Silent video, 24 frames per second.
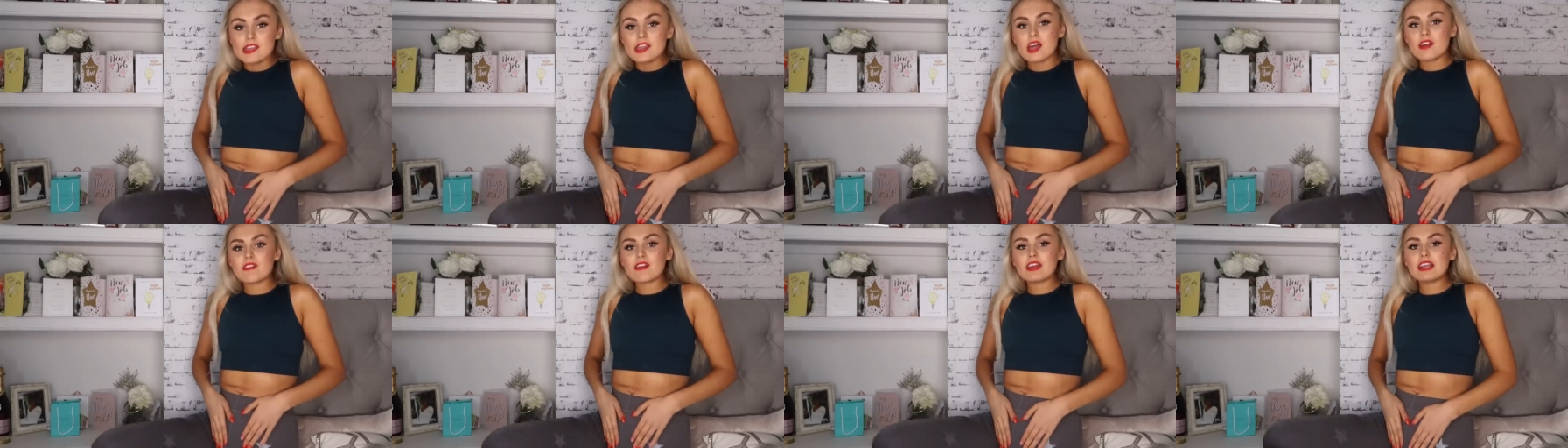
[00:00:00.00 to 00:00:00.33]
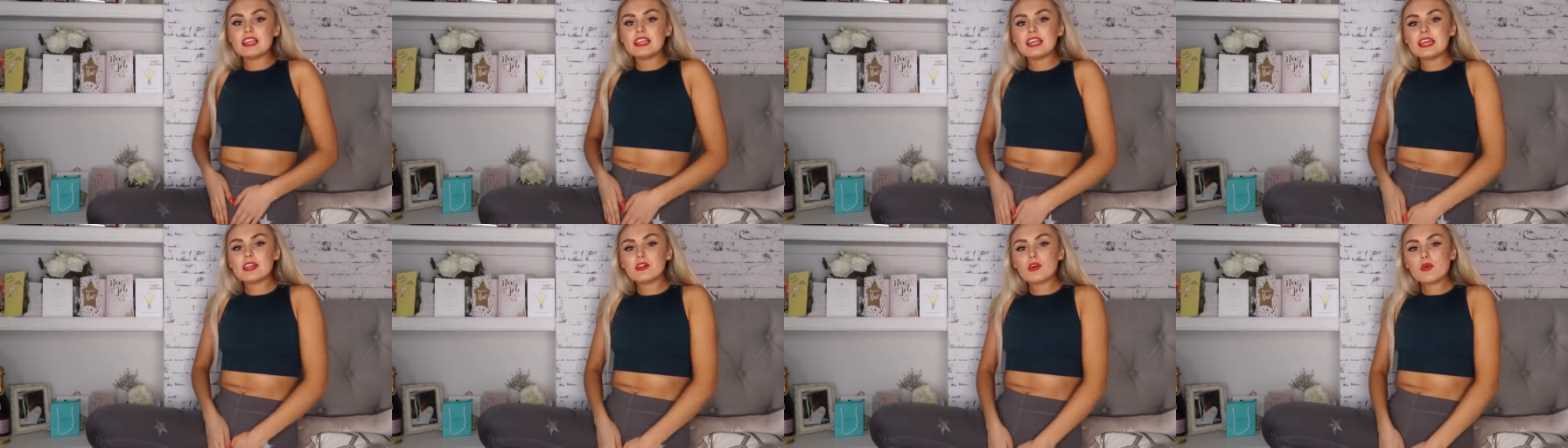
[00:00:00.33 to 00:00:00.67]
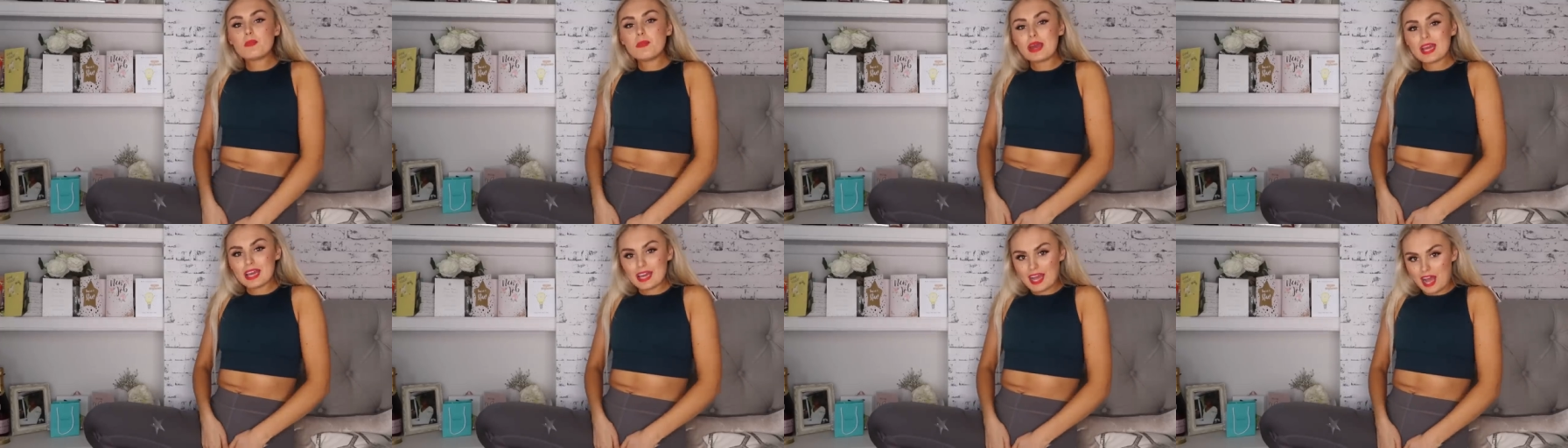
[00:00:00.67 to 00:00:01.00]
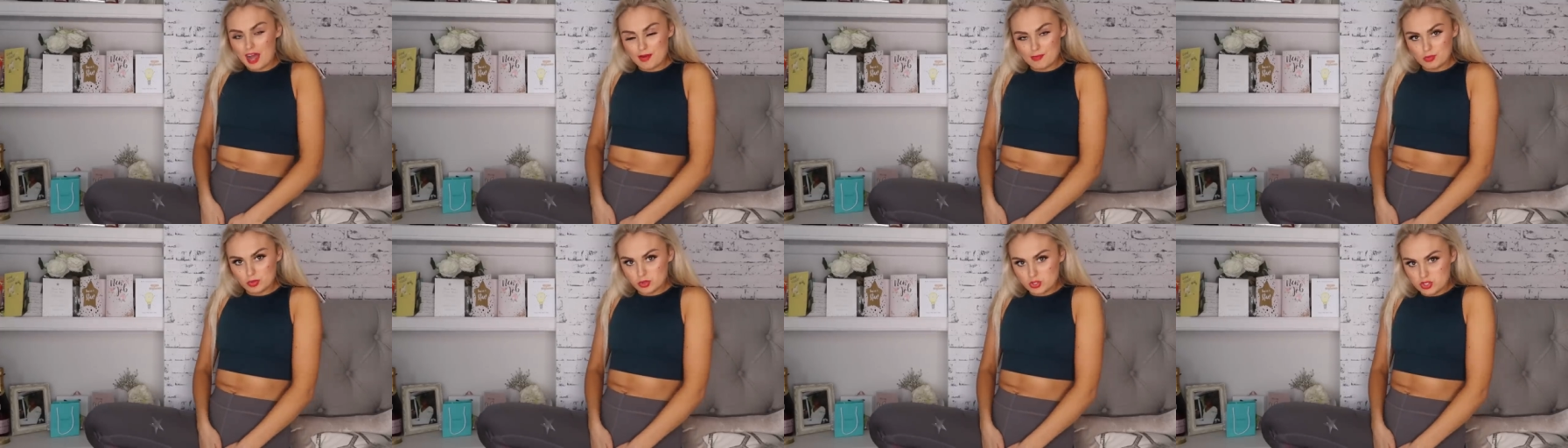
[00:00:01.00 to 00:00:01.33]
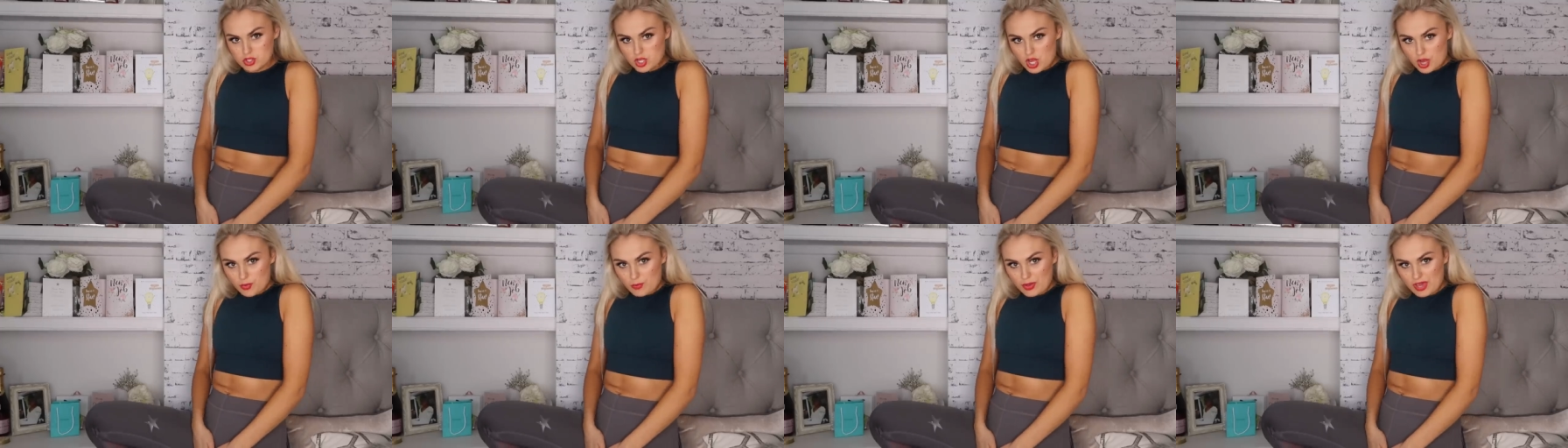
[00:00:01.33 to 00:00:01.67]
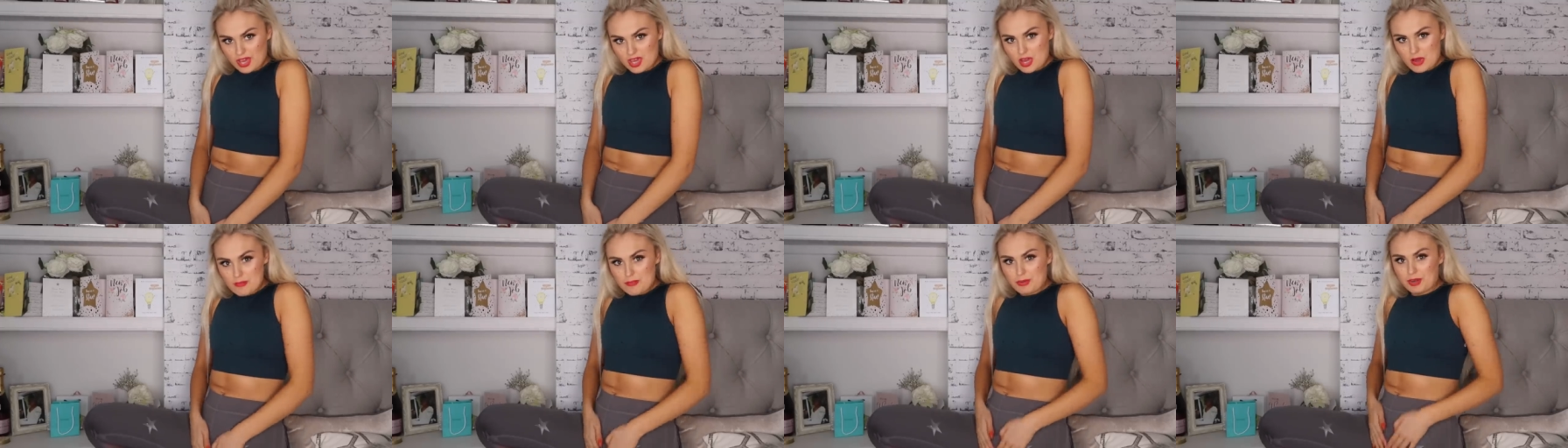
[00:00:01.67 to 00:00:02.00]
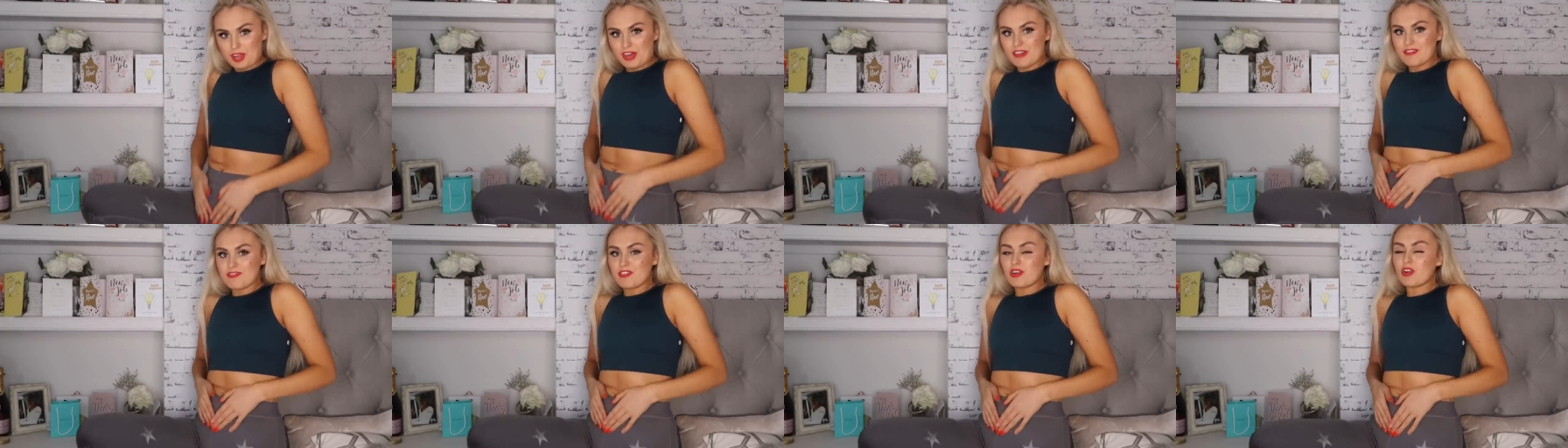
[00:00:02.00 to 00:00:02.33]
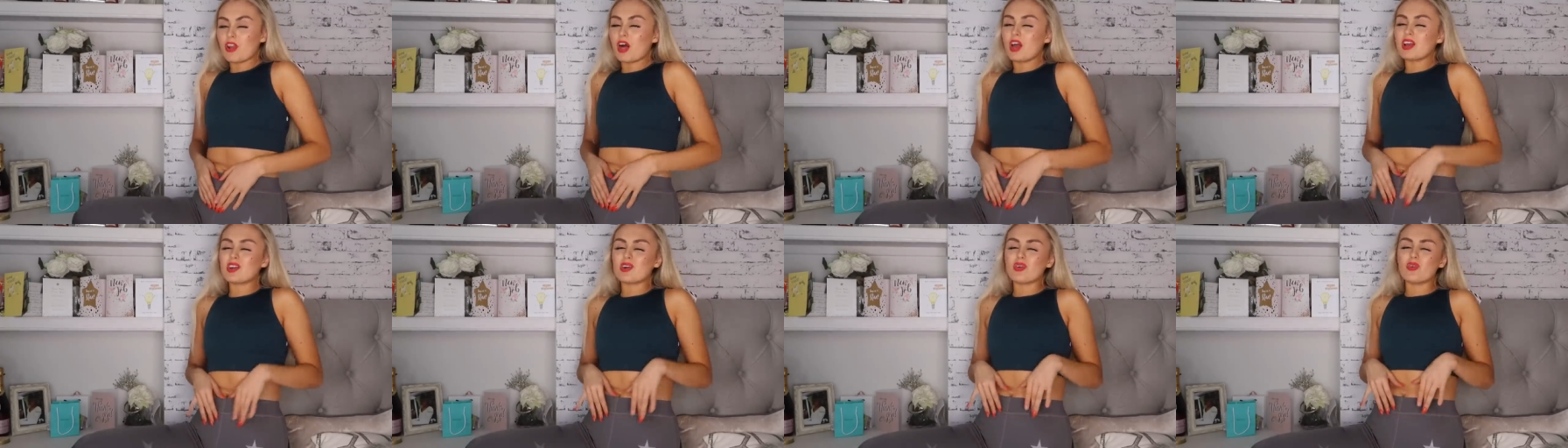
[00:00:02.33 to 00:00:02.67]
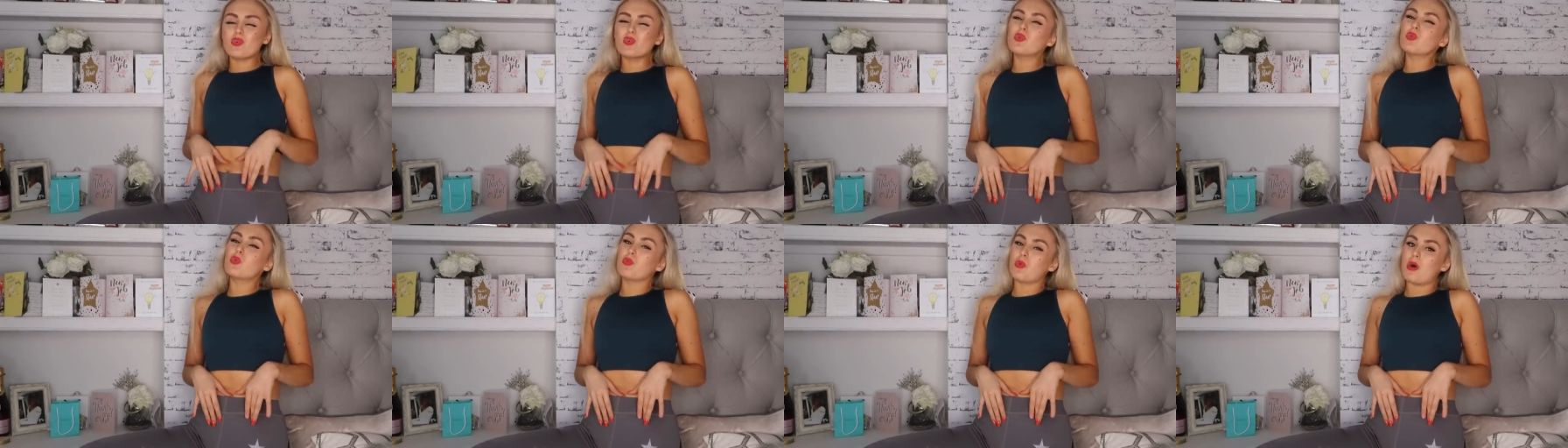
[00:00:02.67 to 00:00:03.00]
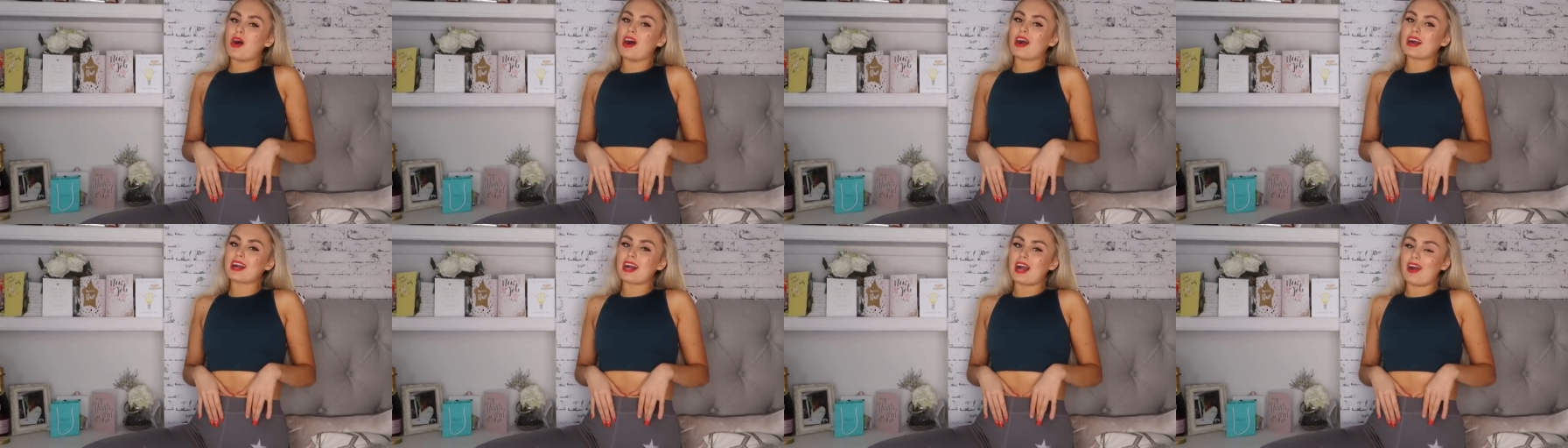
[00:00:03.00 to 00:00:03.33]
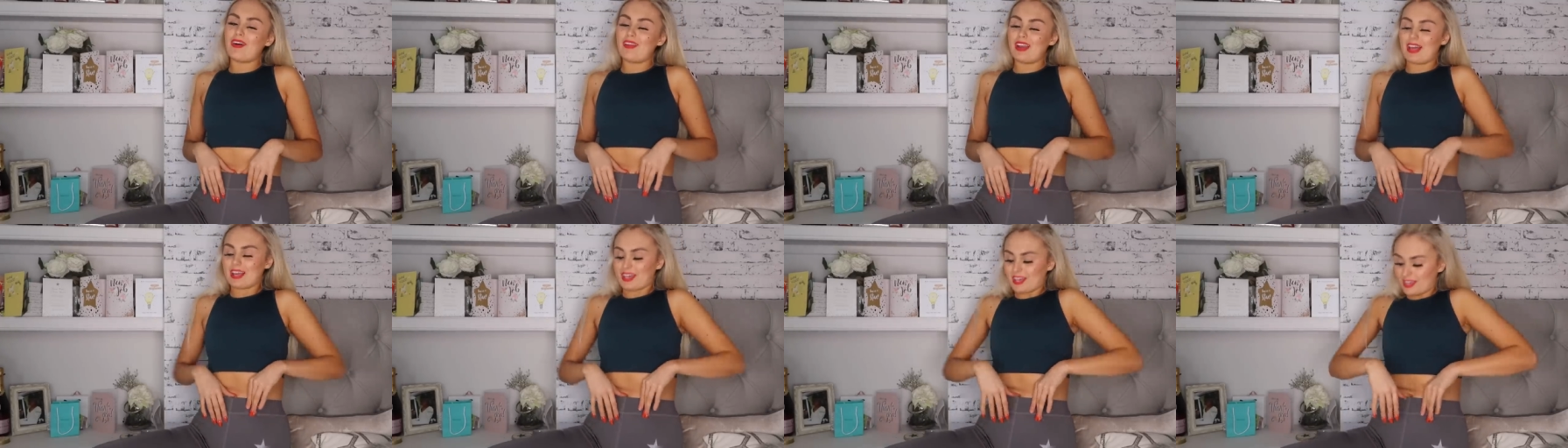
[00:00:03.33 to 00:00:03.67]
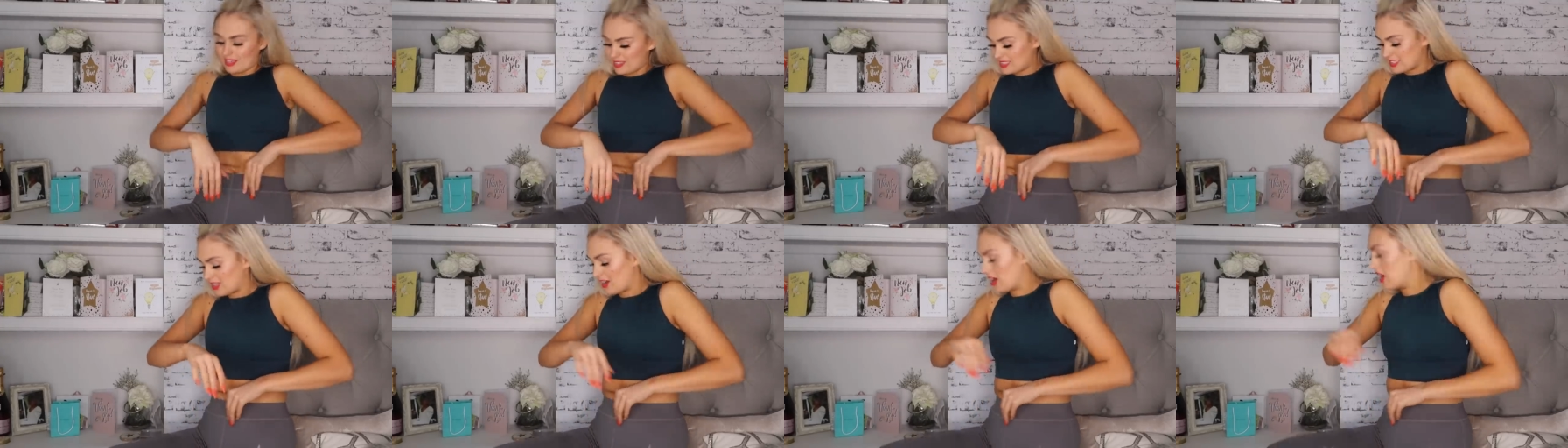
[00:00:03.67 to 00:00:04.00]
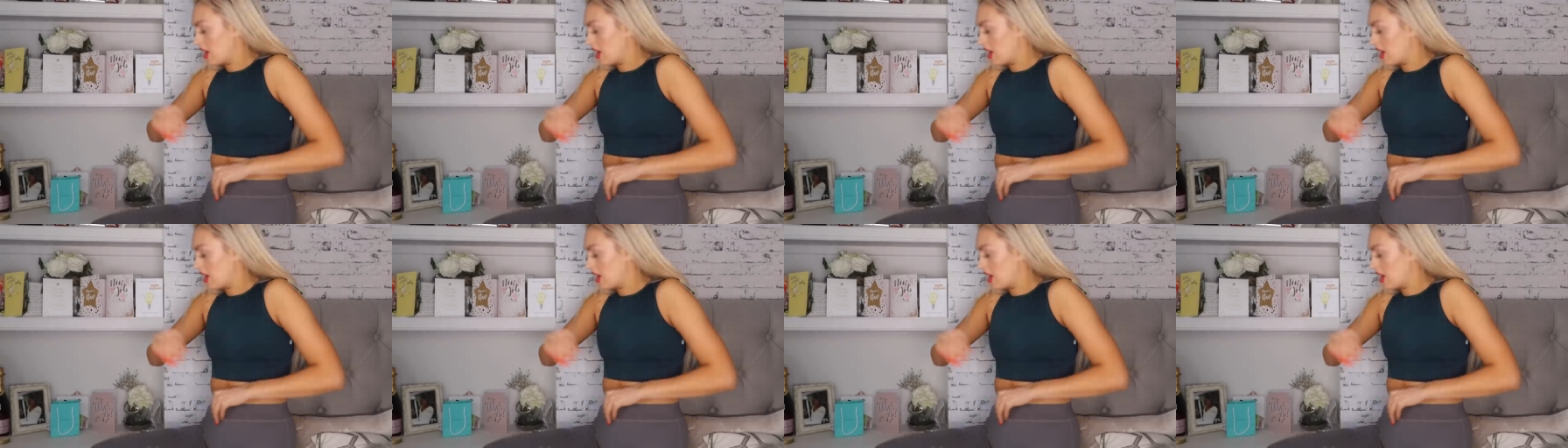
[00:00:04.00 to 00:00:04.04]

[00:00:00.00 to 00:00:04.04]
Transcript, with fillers: They're a little bit camel toe but I feel like all workout leggings